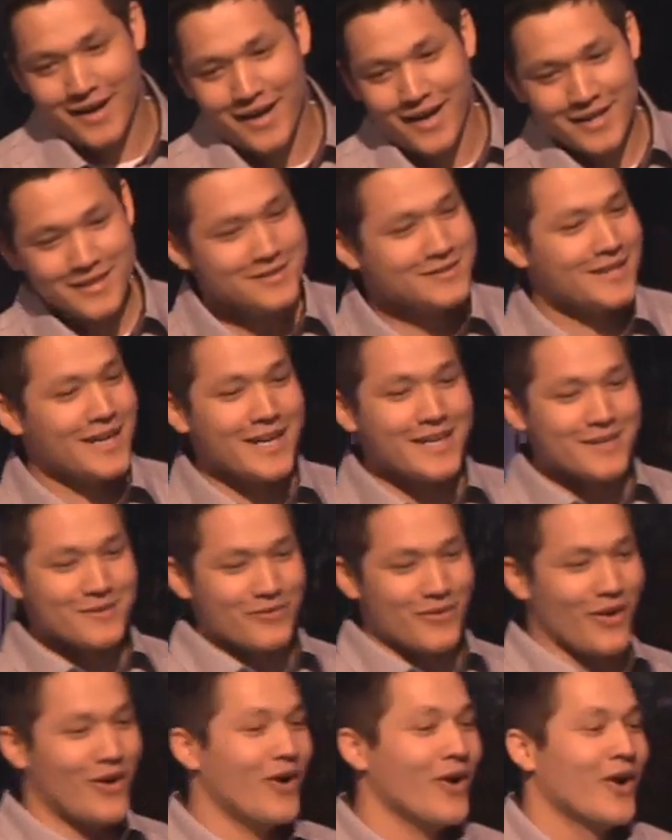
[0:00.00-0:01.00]
And second
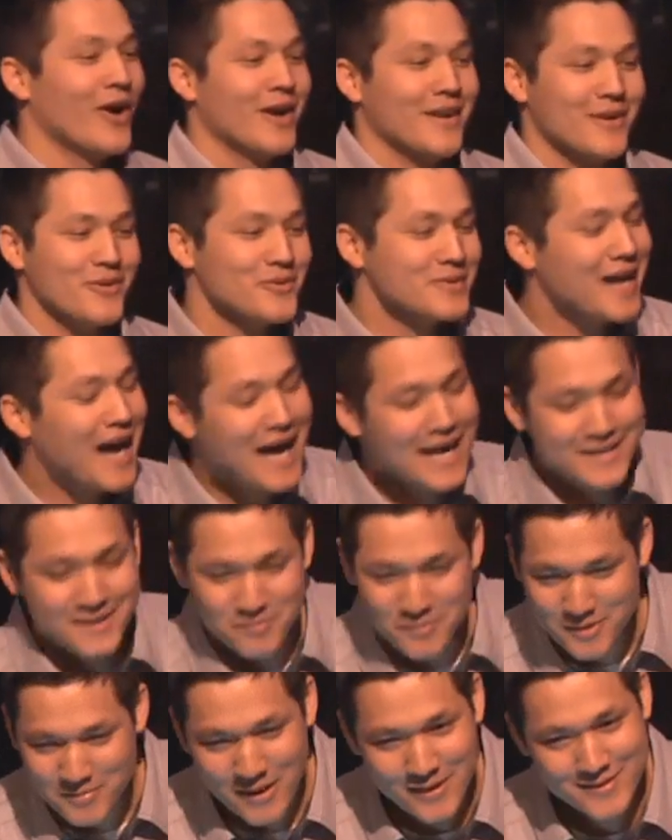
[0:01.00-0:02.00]
of all, don't talk to
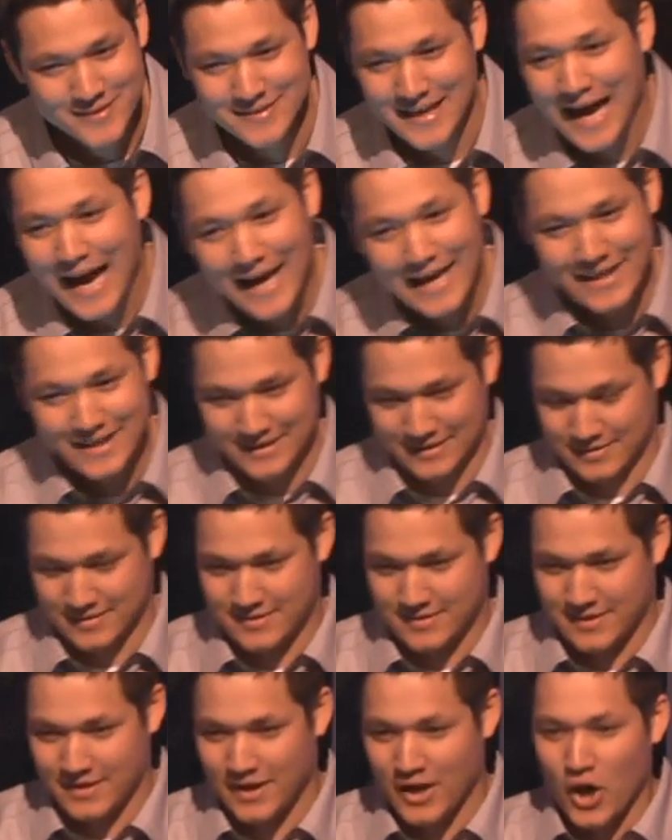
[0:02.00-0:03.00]
me about
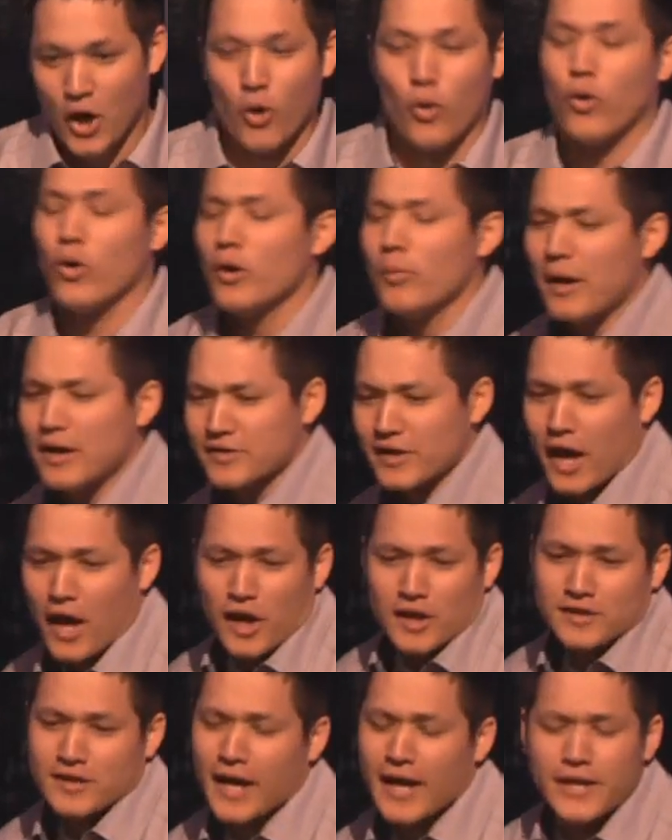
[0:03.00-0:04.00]
science. Well, what about
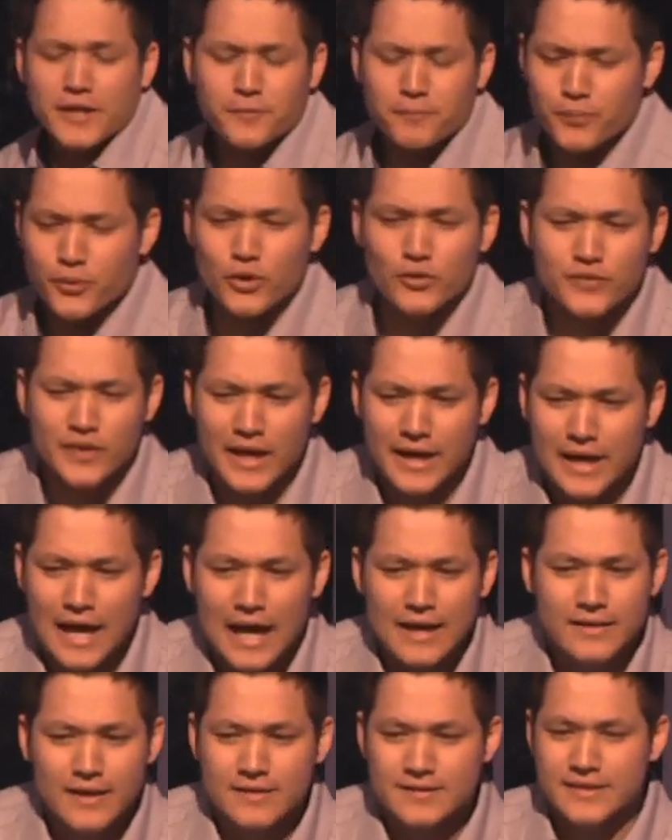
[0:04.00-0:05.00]
science proves that
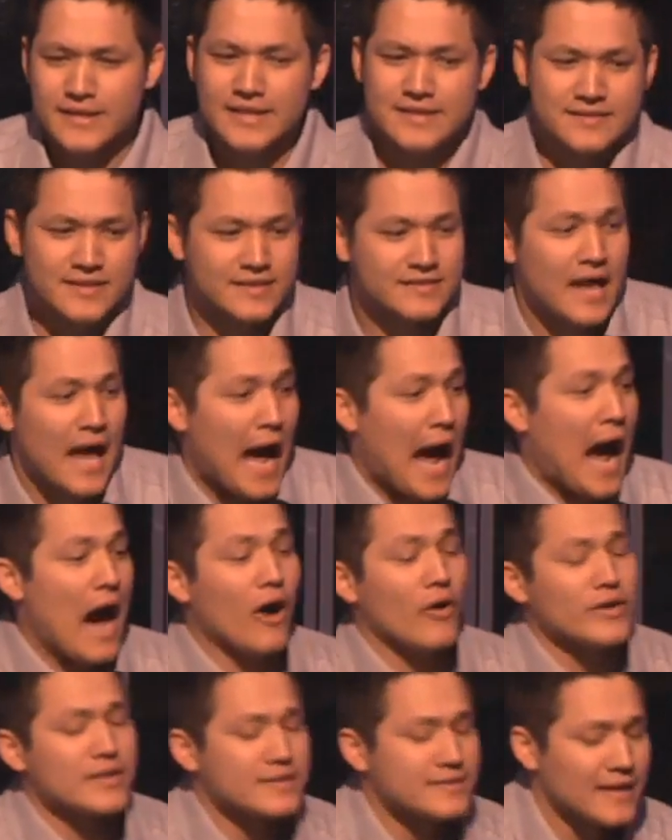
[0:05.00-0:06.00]
God doesn't exist?
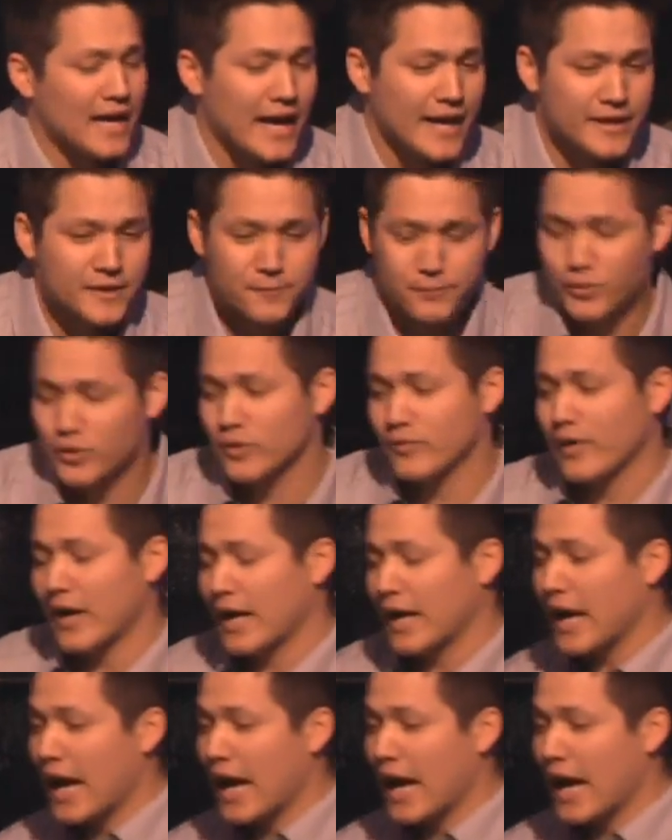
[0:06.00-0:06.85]
How does science prove that